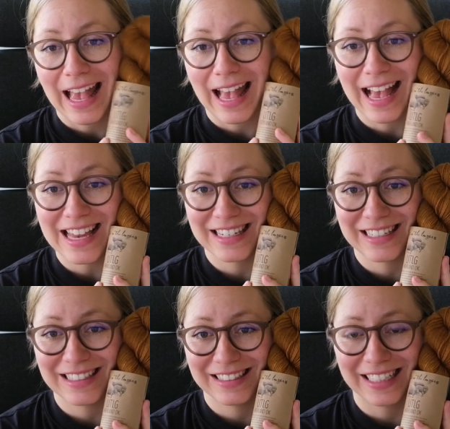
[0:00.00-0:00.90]

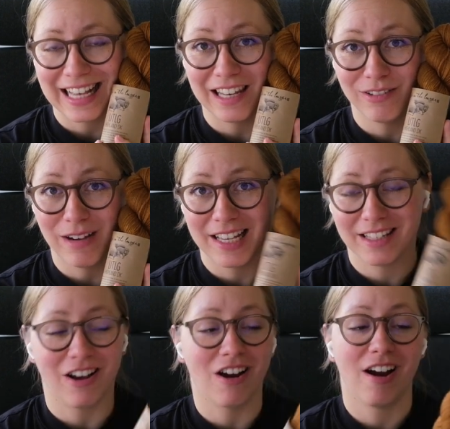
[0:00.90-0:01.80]
And the
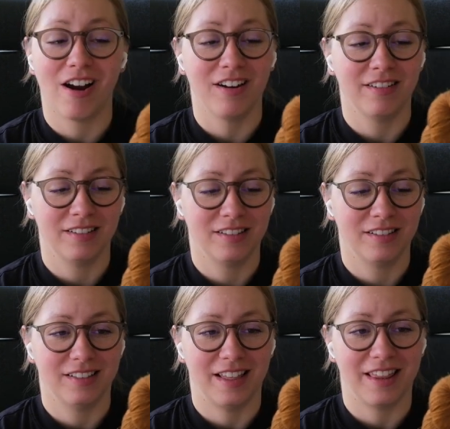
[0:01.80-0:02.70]
colorways
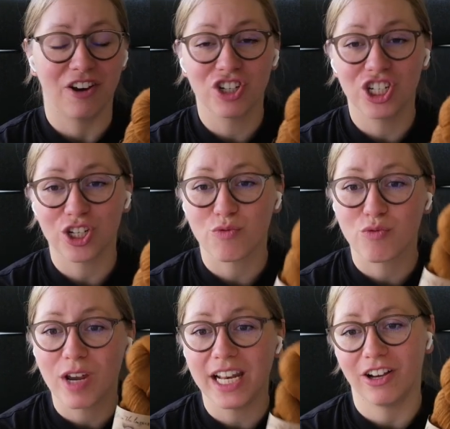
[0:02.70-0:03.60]
they're just
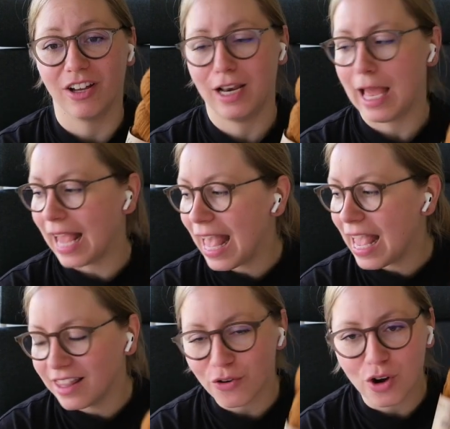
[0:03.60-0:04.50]
really good. Like,
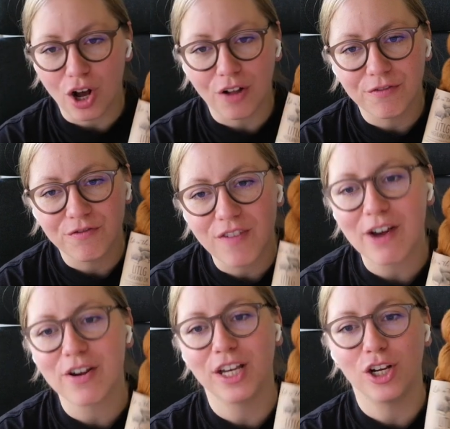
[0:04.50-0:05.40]
they're all
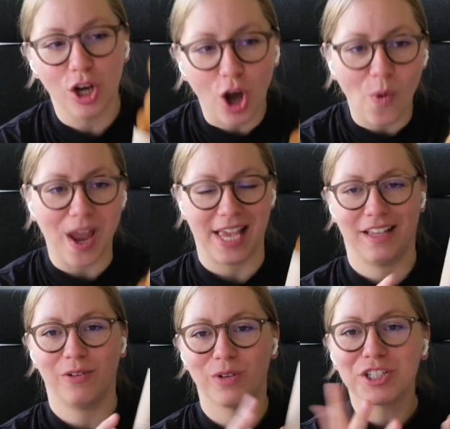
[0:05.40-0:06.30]
very
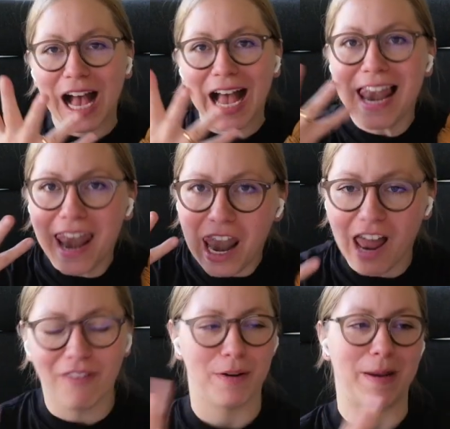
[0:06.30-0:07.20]
glowing, which I
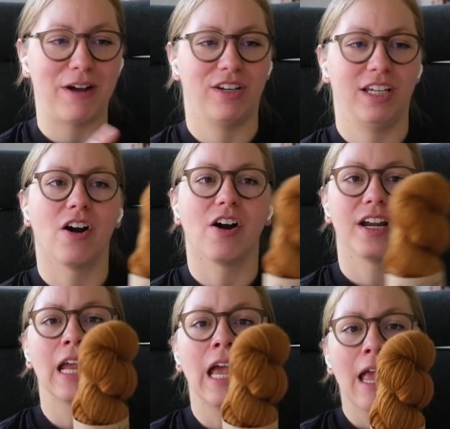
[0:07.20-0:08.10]
love about a
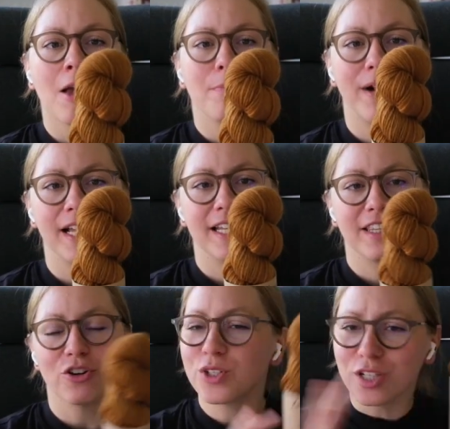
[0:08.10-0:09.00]
yarn, but
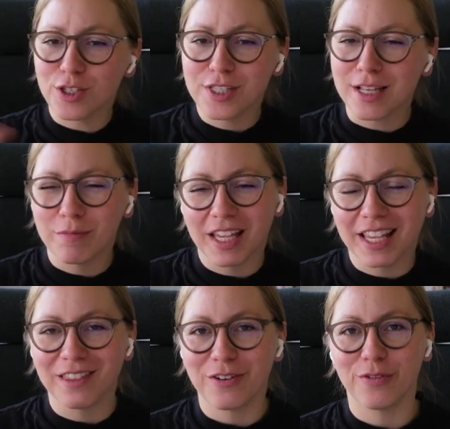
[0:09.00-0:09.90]
there's also
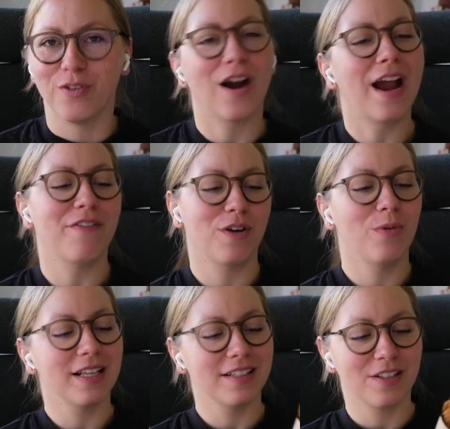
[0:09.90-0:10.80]
something in there for
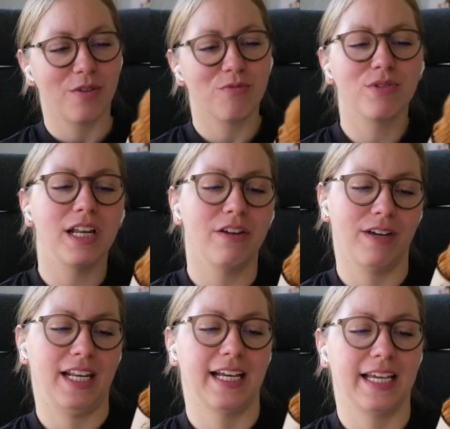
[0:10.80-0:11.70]
everyone. So I really,
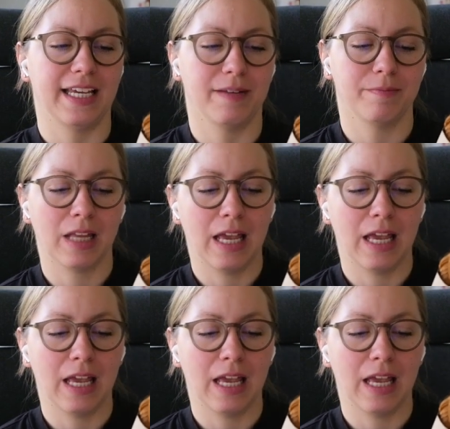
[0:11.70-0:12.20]
really like it.